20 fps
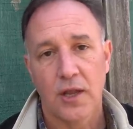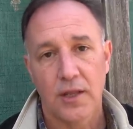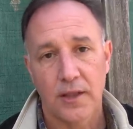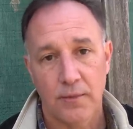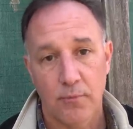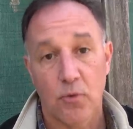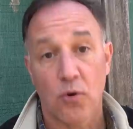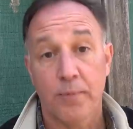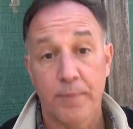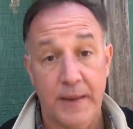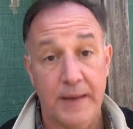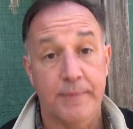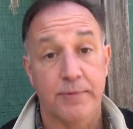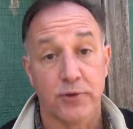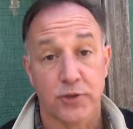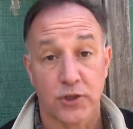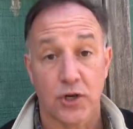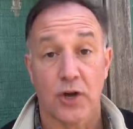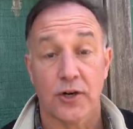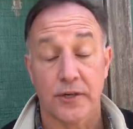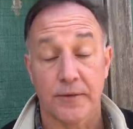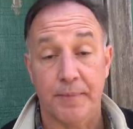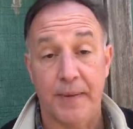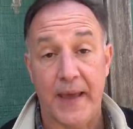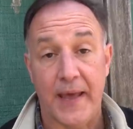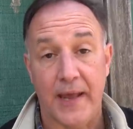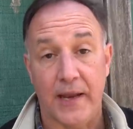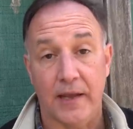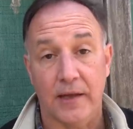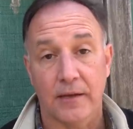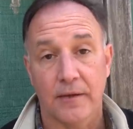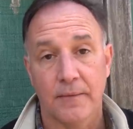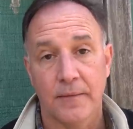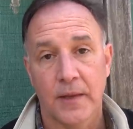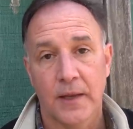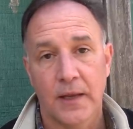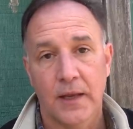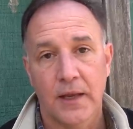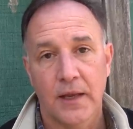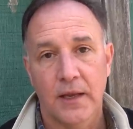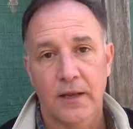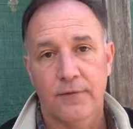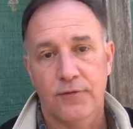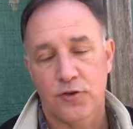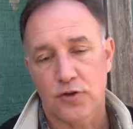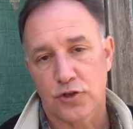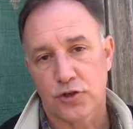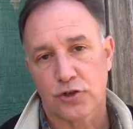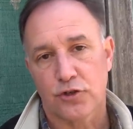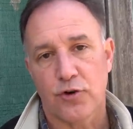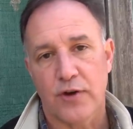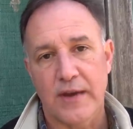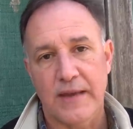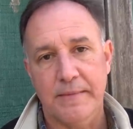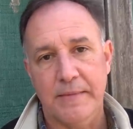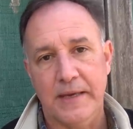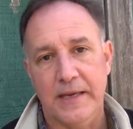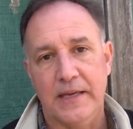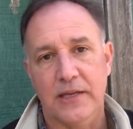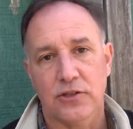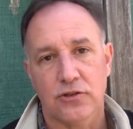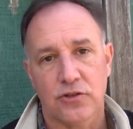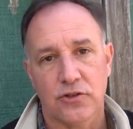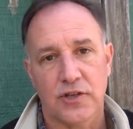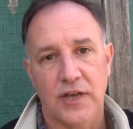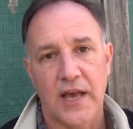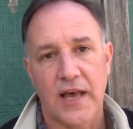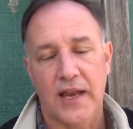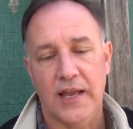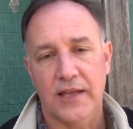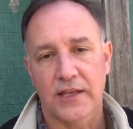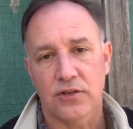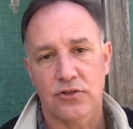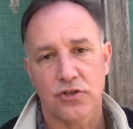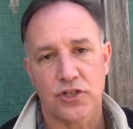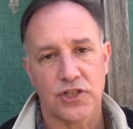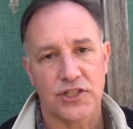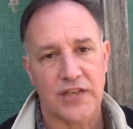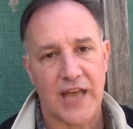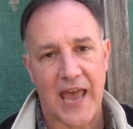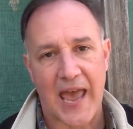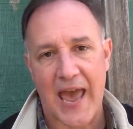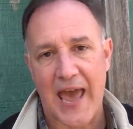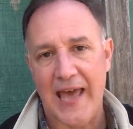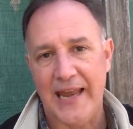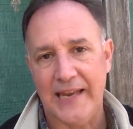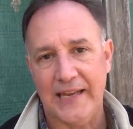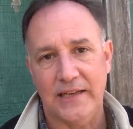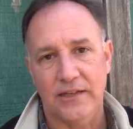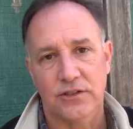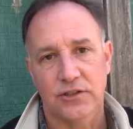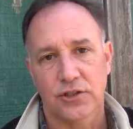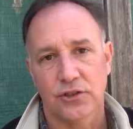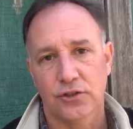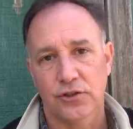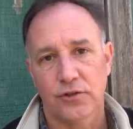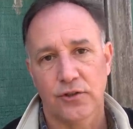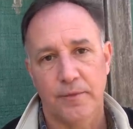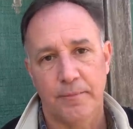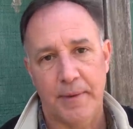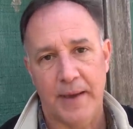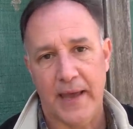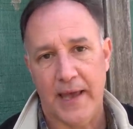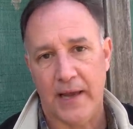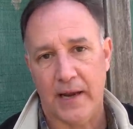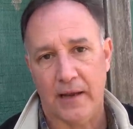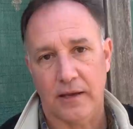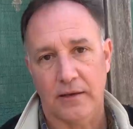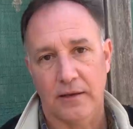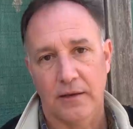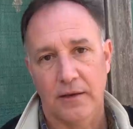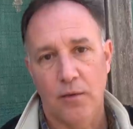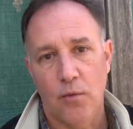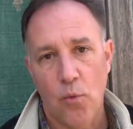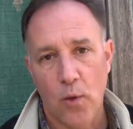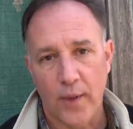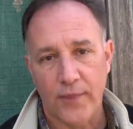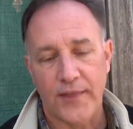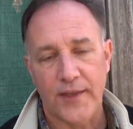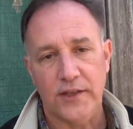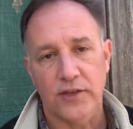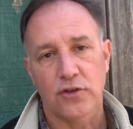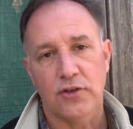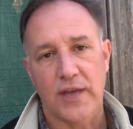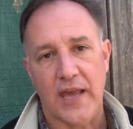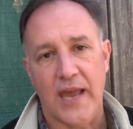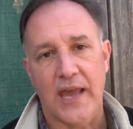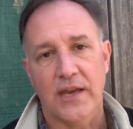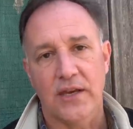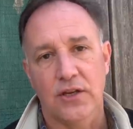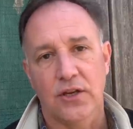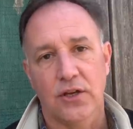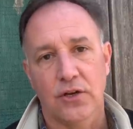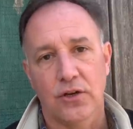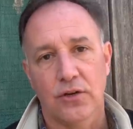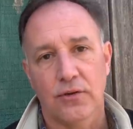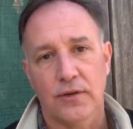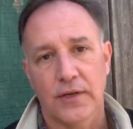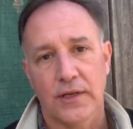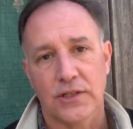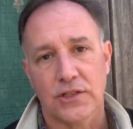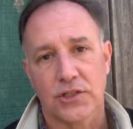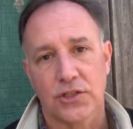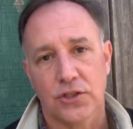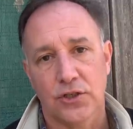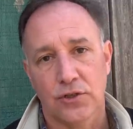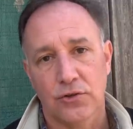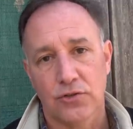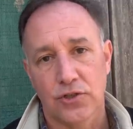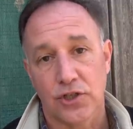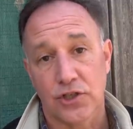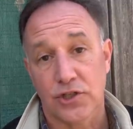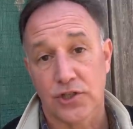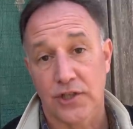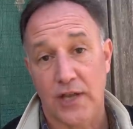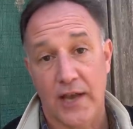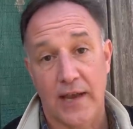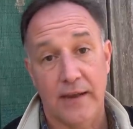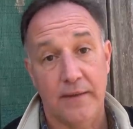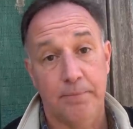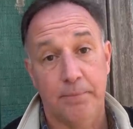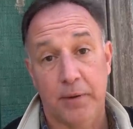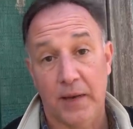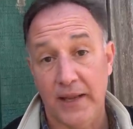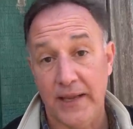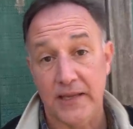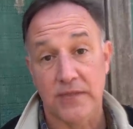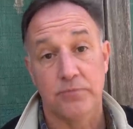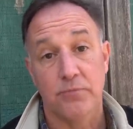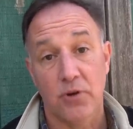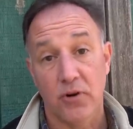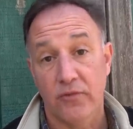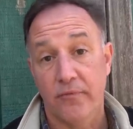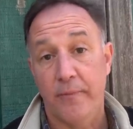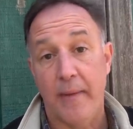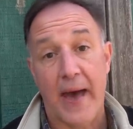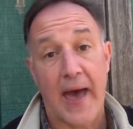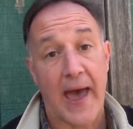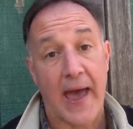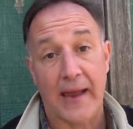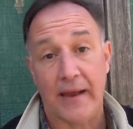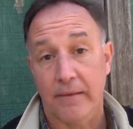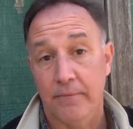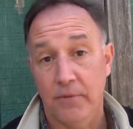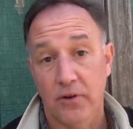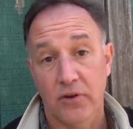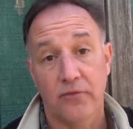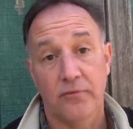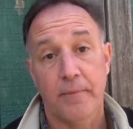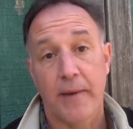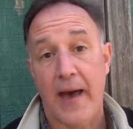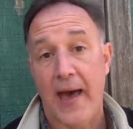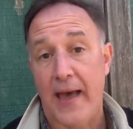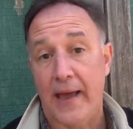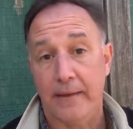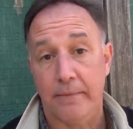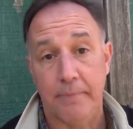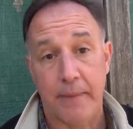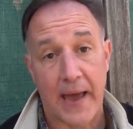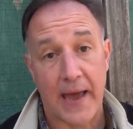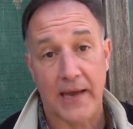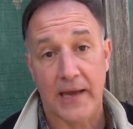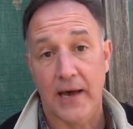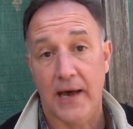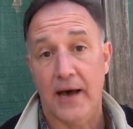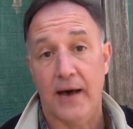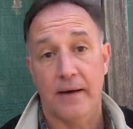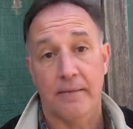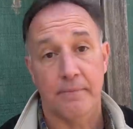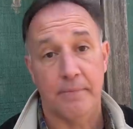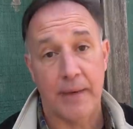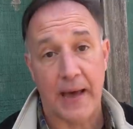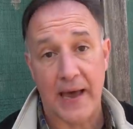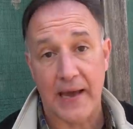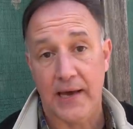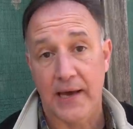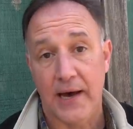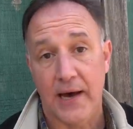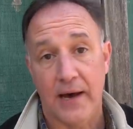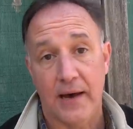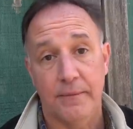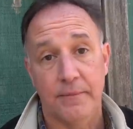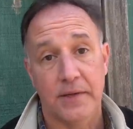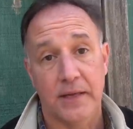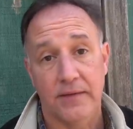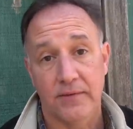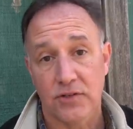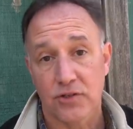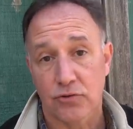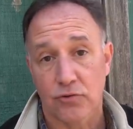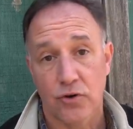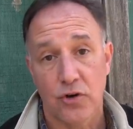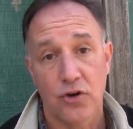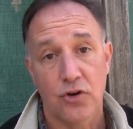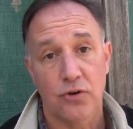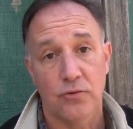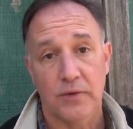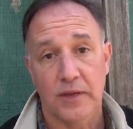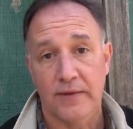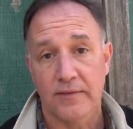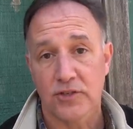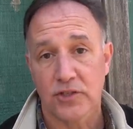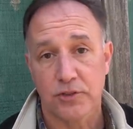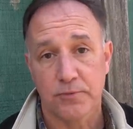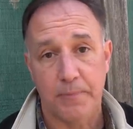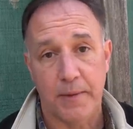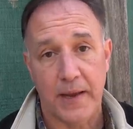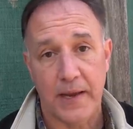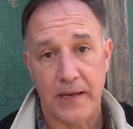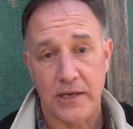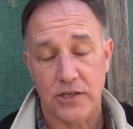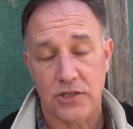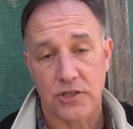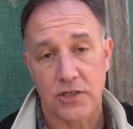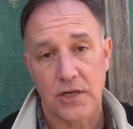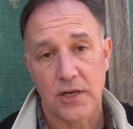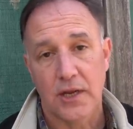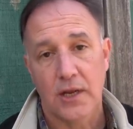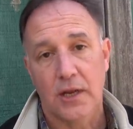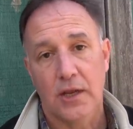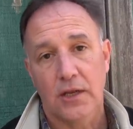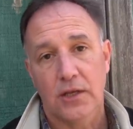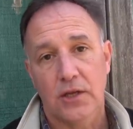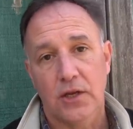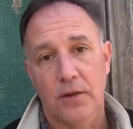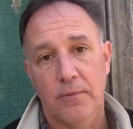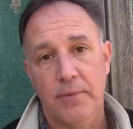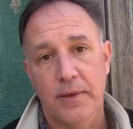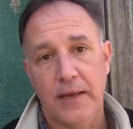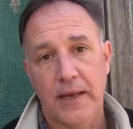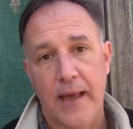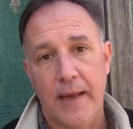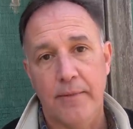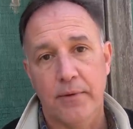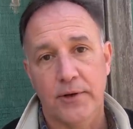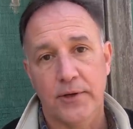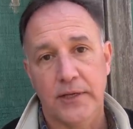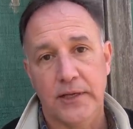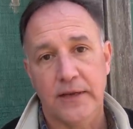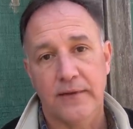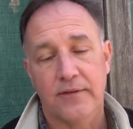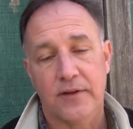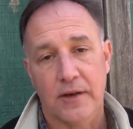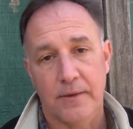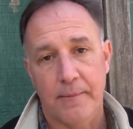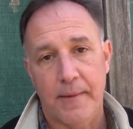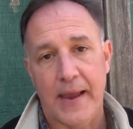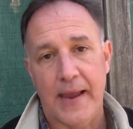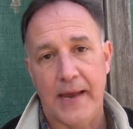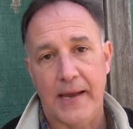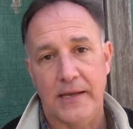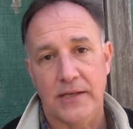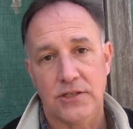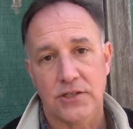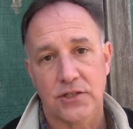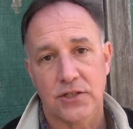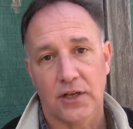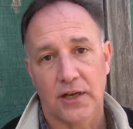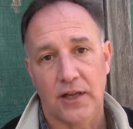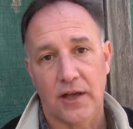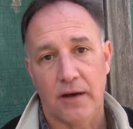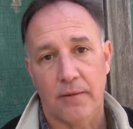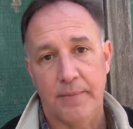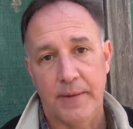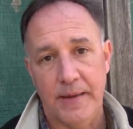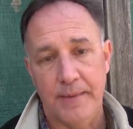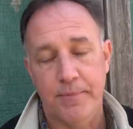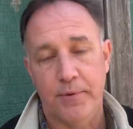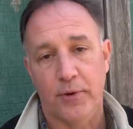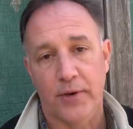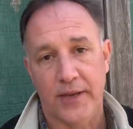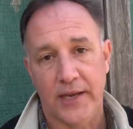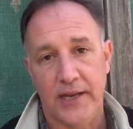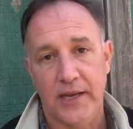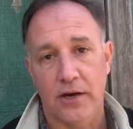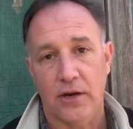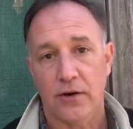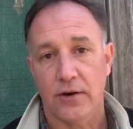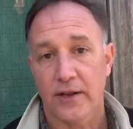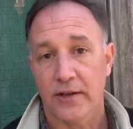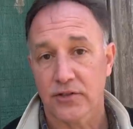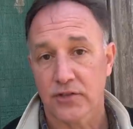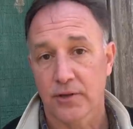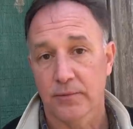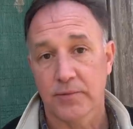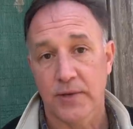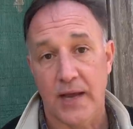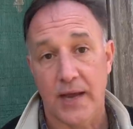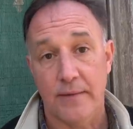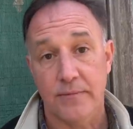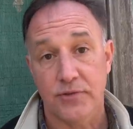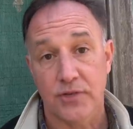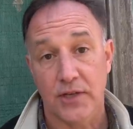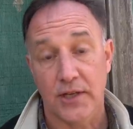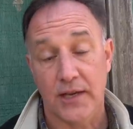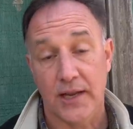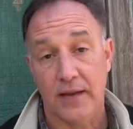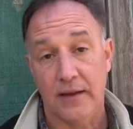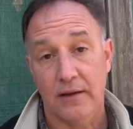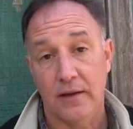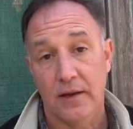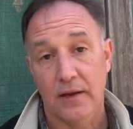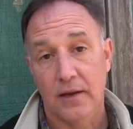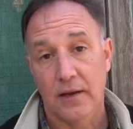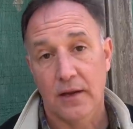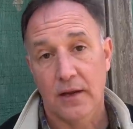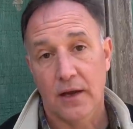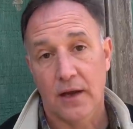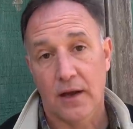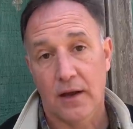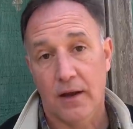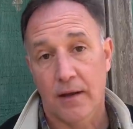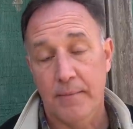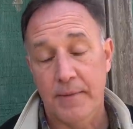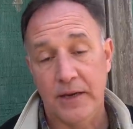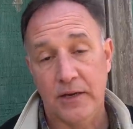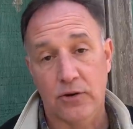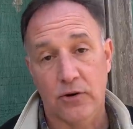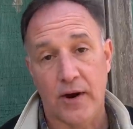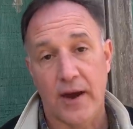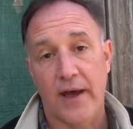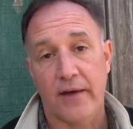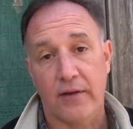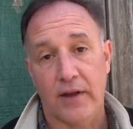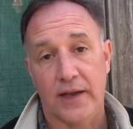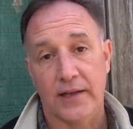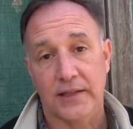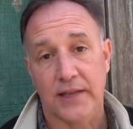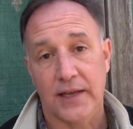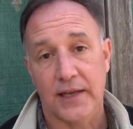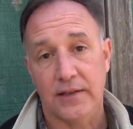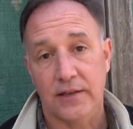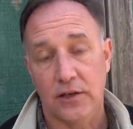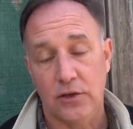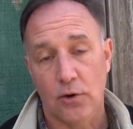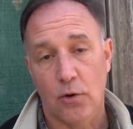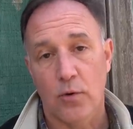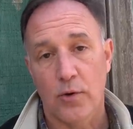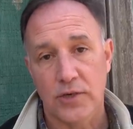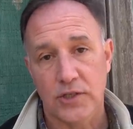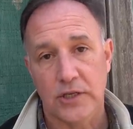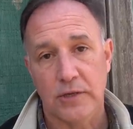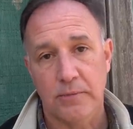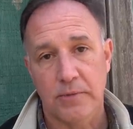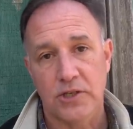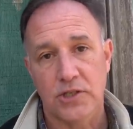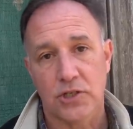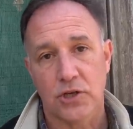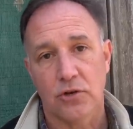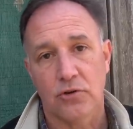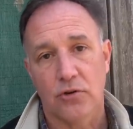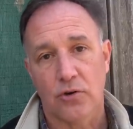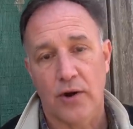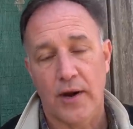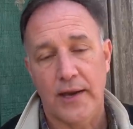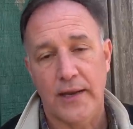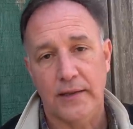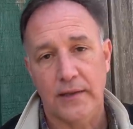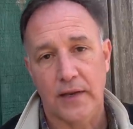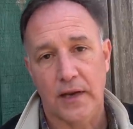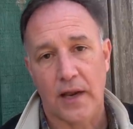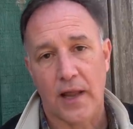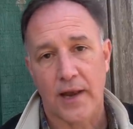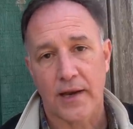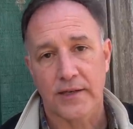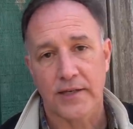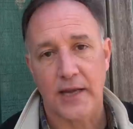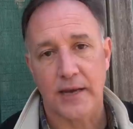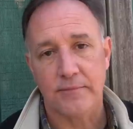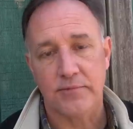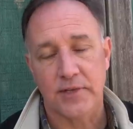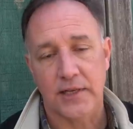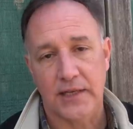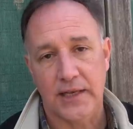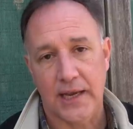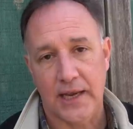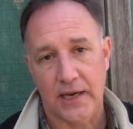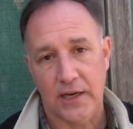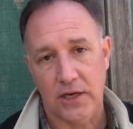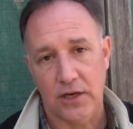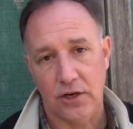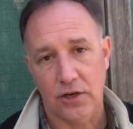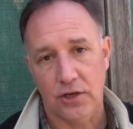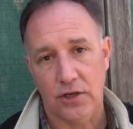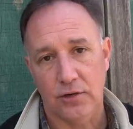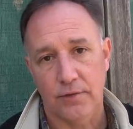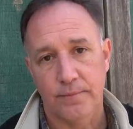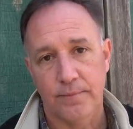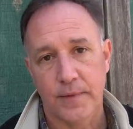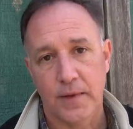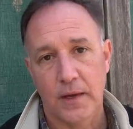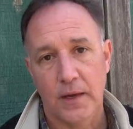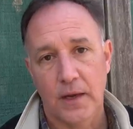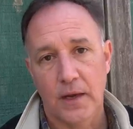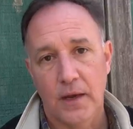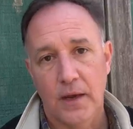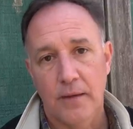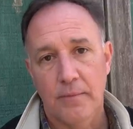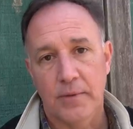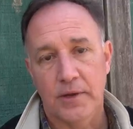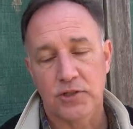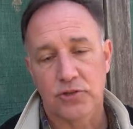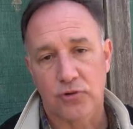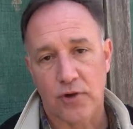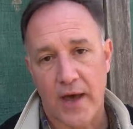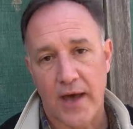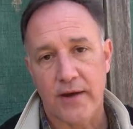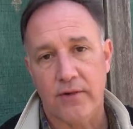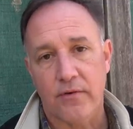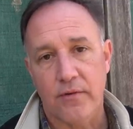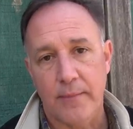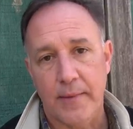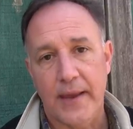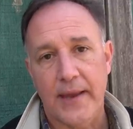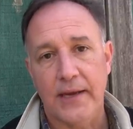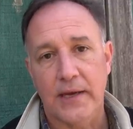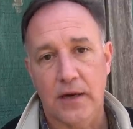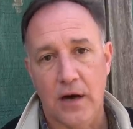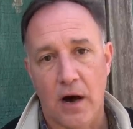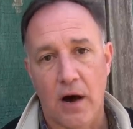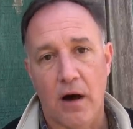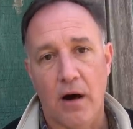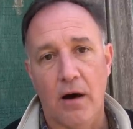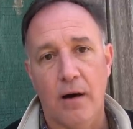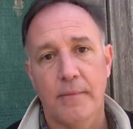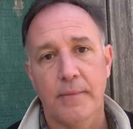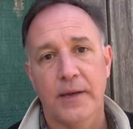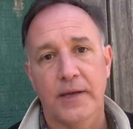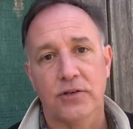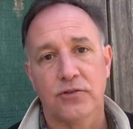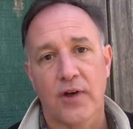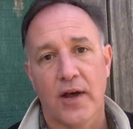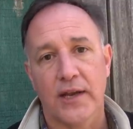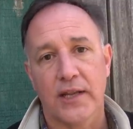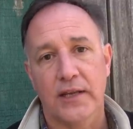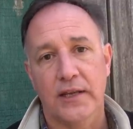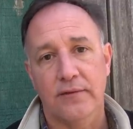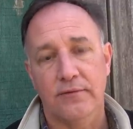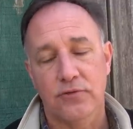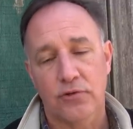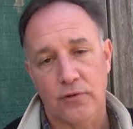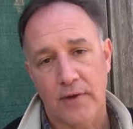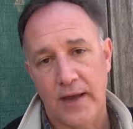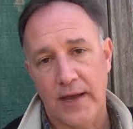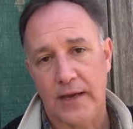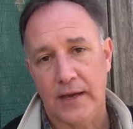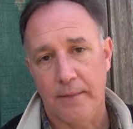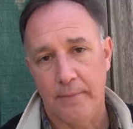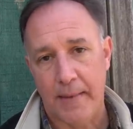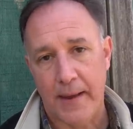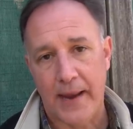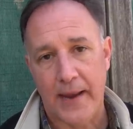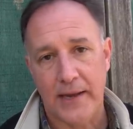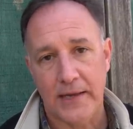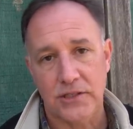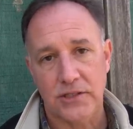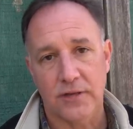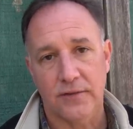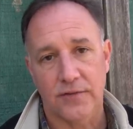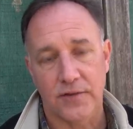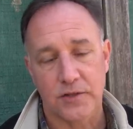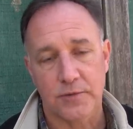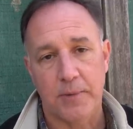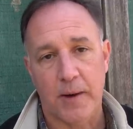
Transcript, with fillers: the more people start to panic. If you're screaming and you're yelling, you're just adding to the panic. One thing you can do is to just say, please move back, back up, give us room, give us space. You know, being able to give commands to allow people to hear. Now, sometimes in a big crowd like that, the noise can be so great that a lot of times they can't hear you. But try to remain calm and try to give direct commands if it's